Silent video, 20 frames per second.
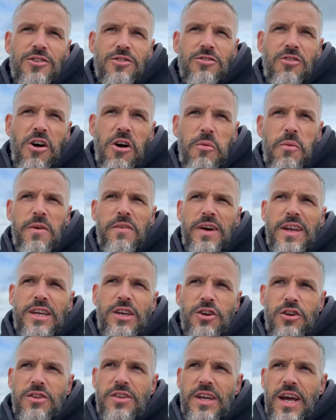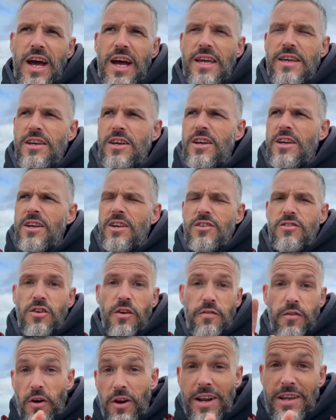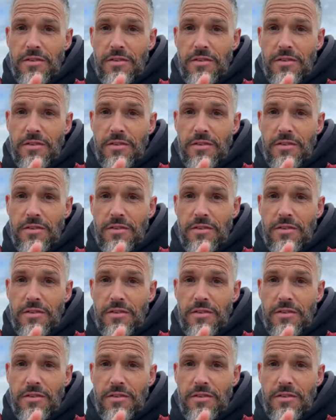All right, we've had a good day so far, and